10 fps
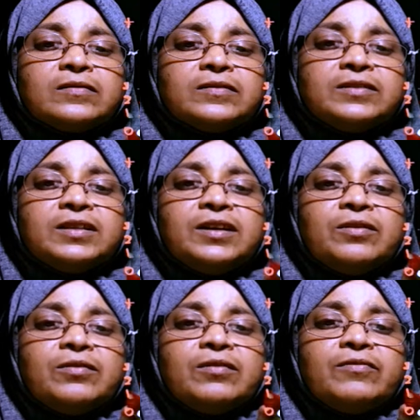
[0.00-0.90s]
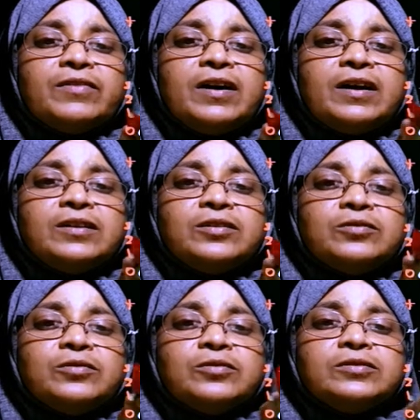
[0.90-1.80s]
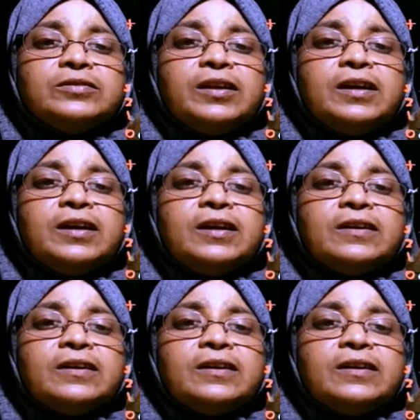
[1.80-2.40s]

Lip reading: 0, 1, 2, 3.